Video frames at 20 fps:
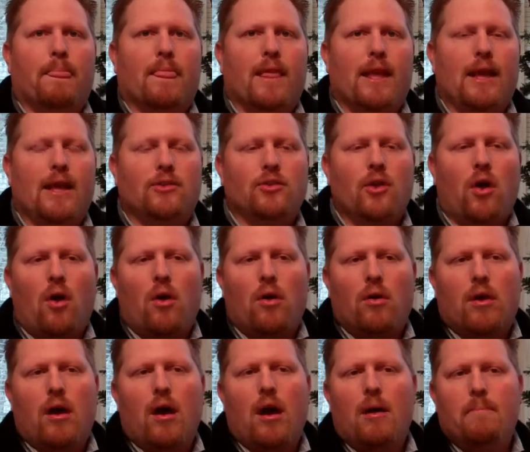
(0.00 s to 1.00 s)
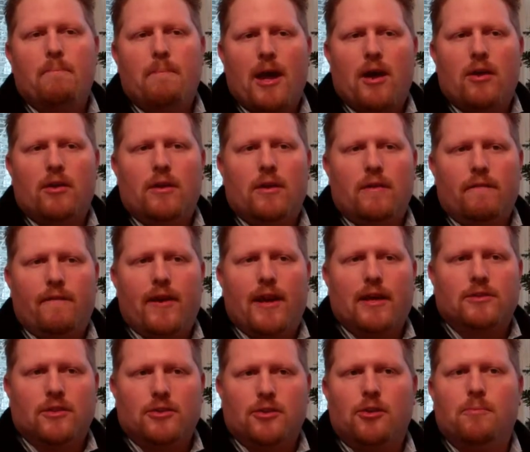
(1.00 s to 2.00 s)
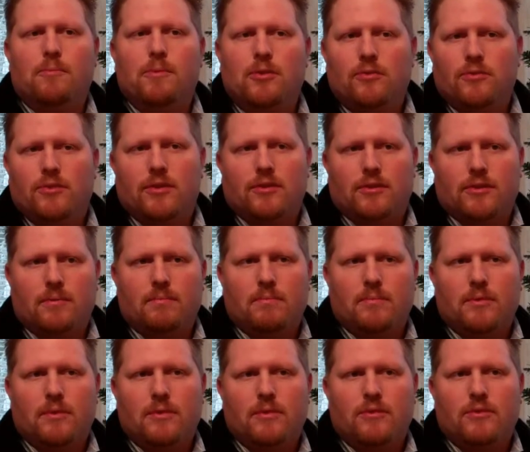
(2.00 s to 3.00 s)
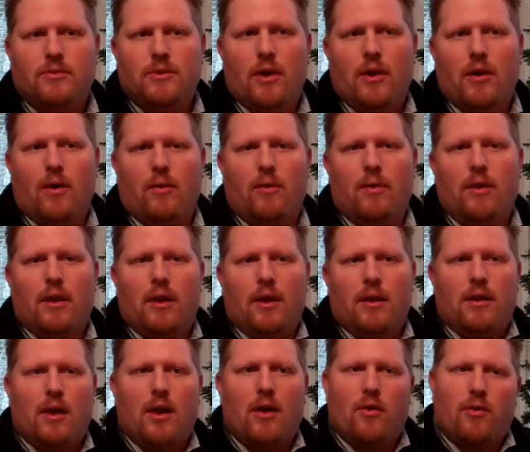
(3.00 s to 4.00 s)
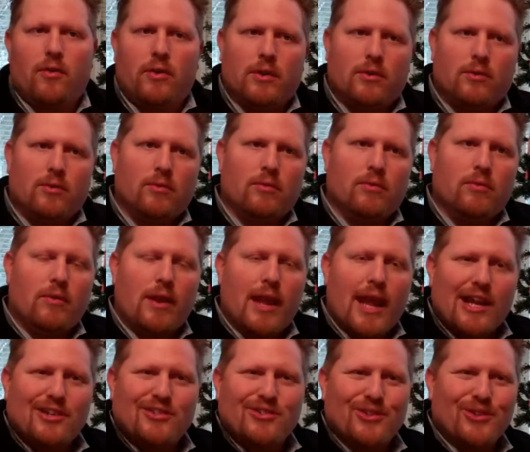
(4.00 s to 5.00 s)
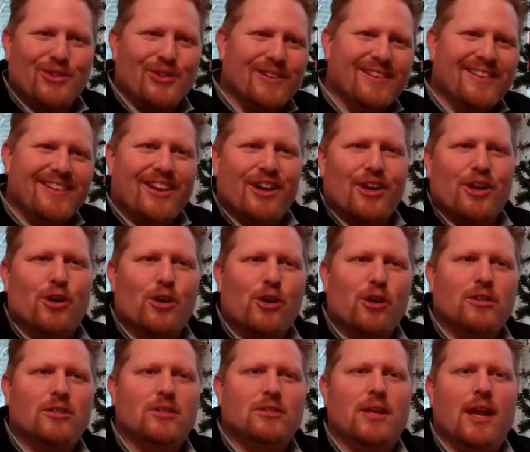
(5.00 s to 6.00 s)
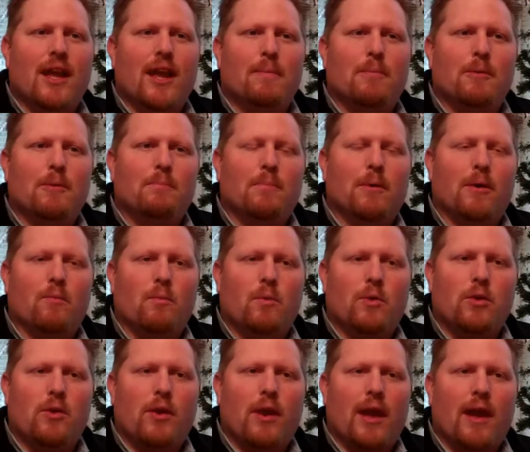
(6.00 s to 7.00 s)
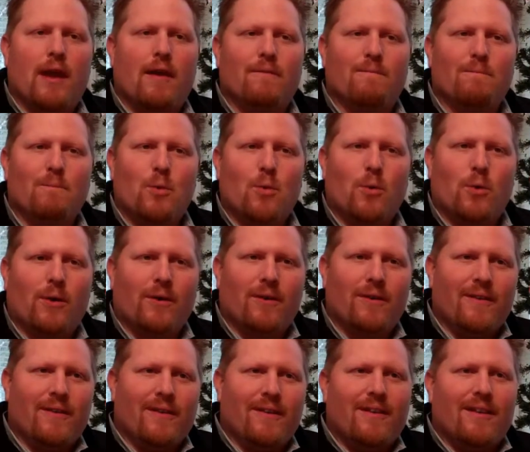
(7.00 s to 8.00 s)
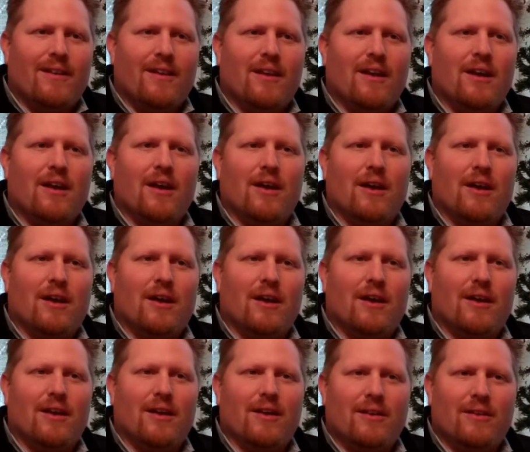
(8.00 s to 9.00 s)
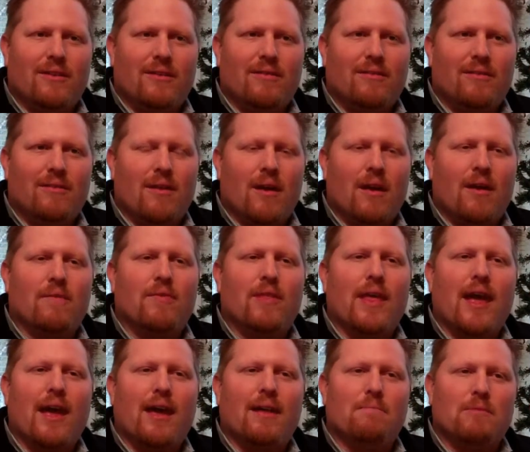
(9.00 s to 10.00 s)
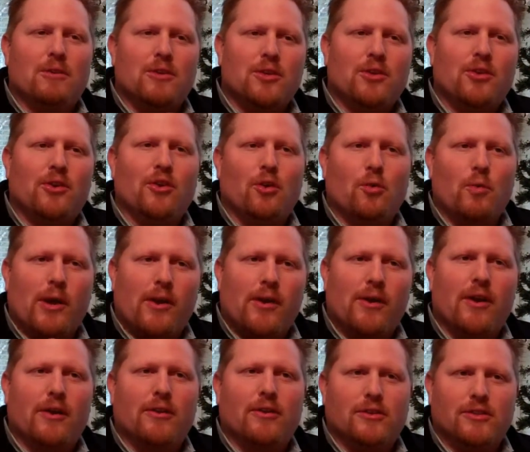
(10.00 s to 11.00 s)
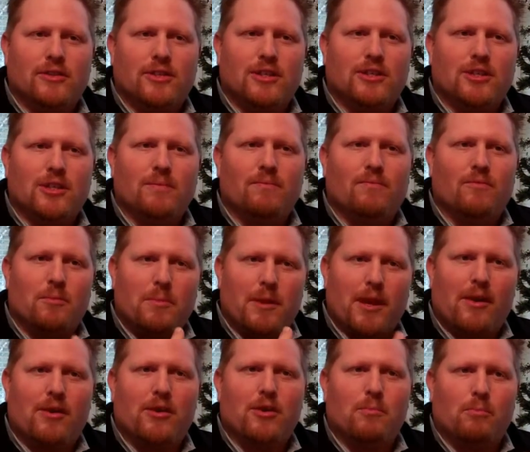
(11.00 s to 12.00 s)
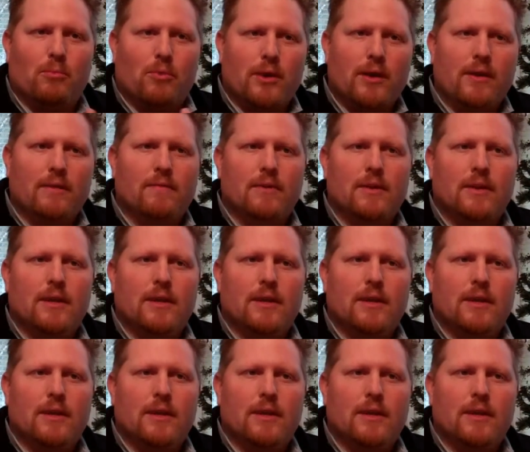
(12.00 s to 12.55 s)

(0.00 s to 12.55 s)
It's all compounded effects on your immune system. So not only do natural occurrences happen, but when you have more of that material wearing on your system from the air you breathe,